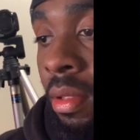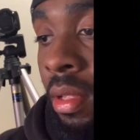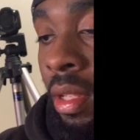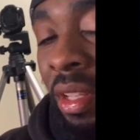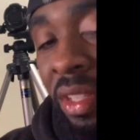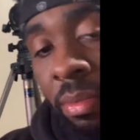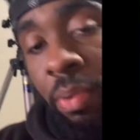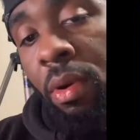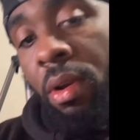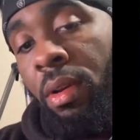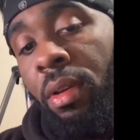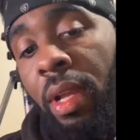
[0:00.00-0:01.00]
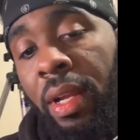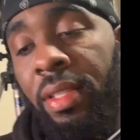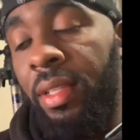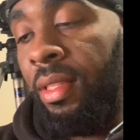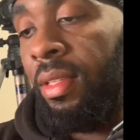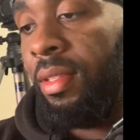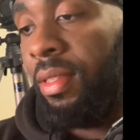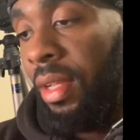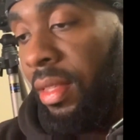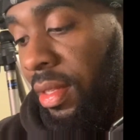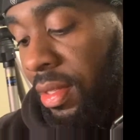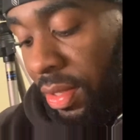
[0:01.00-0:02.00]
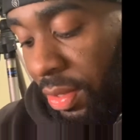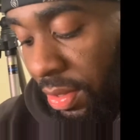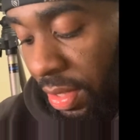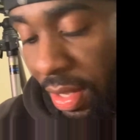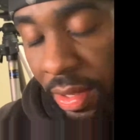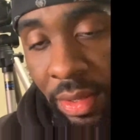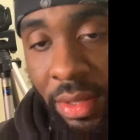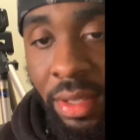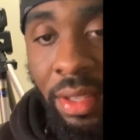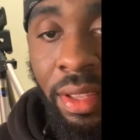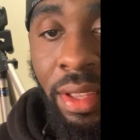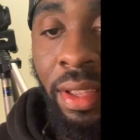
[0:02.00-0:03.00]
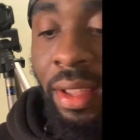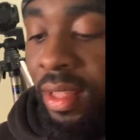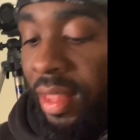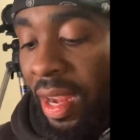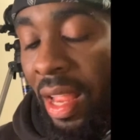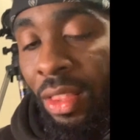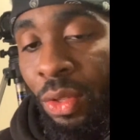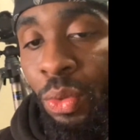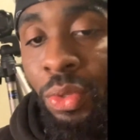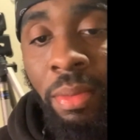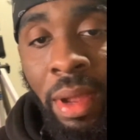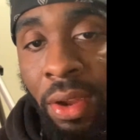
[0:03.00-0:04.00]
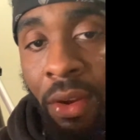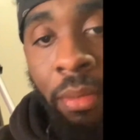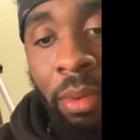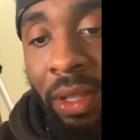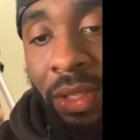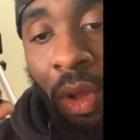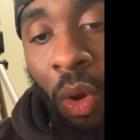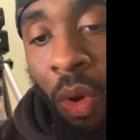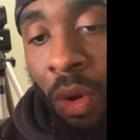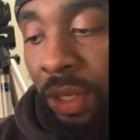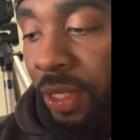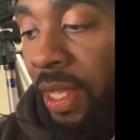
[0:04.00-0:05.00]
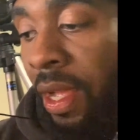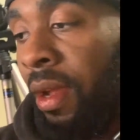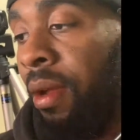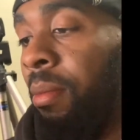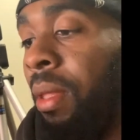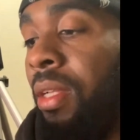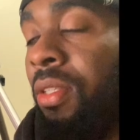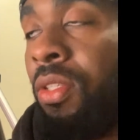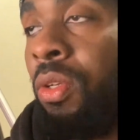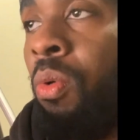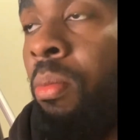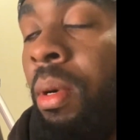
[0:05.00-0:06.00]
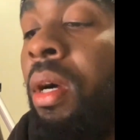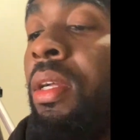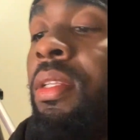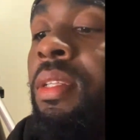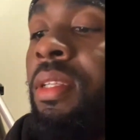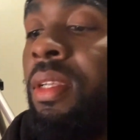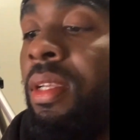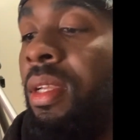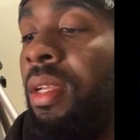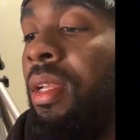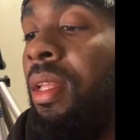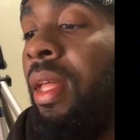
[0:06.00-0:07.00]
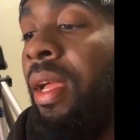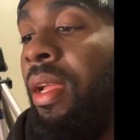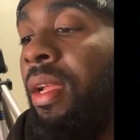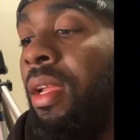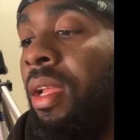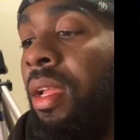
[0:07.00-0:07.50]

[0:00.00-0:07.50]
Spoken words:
it is important. Like I said, this, like these little things, like I lose my earbuds all the time, like so much, like,